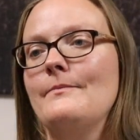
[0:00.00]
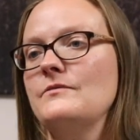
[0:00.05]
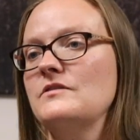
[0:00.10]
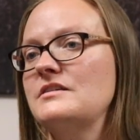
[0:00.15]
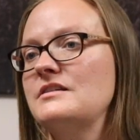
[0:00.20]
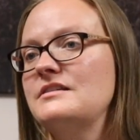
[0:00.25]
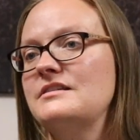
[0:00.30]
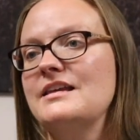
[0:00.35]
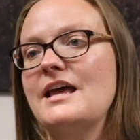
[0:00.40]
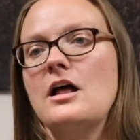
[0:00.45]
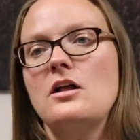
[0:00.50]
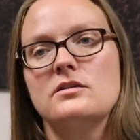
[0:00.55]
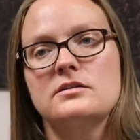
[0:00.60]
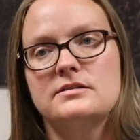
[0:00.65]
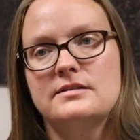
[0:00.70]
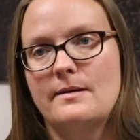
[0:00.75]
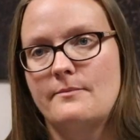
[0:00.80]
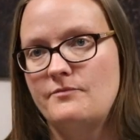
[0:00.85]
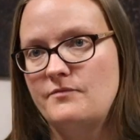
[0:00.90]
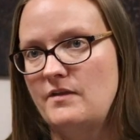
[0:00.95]
sell
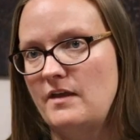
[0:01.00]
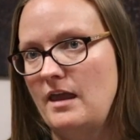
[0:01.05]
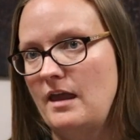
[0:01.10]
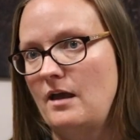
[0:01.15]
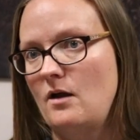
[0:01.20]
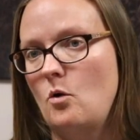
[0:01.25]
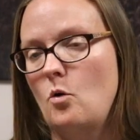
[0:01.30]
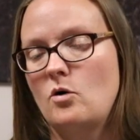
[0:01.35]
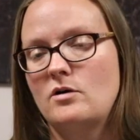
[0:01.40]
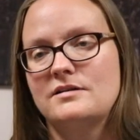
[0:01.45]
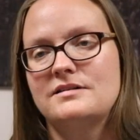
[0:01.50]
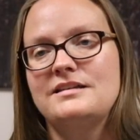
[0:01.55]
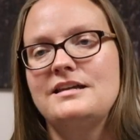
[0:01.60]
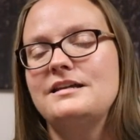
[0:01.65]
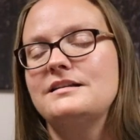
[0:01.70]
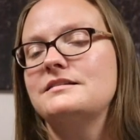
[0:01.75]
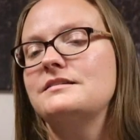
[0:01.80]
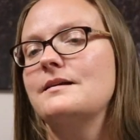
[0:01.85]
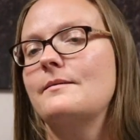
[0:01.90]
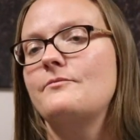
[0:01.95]
something or
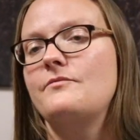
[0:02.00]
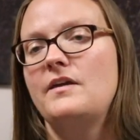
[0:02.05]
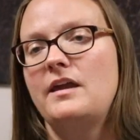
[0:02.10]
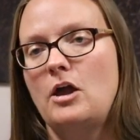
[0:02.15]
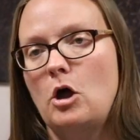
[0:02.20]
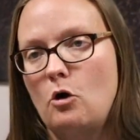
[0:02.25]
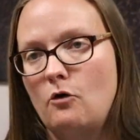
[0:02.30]
deed something